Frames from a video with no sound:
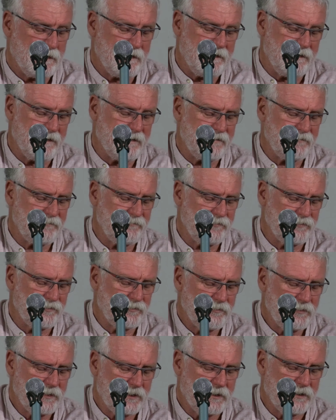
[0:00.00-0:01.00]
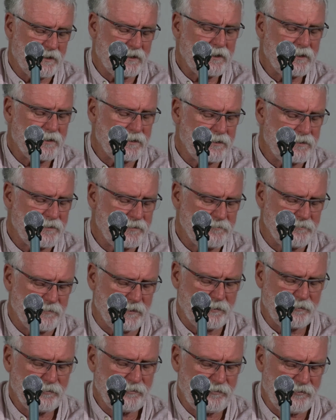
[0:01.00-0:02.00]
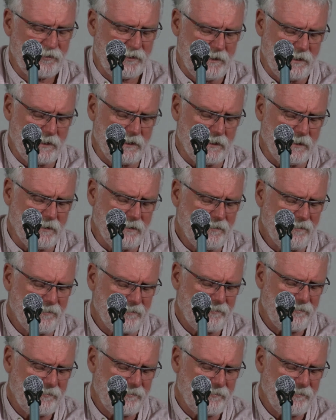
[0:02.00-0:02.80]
I have no other motive.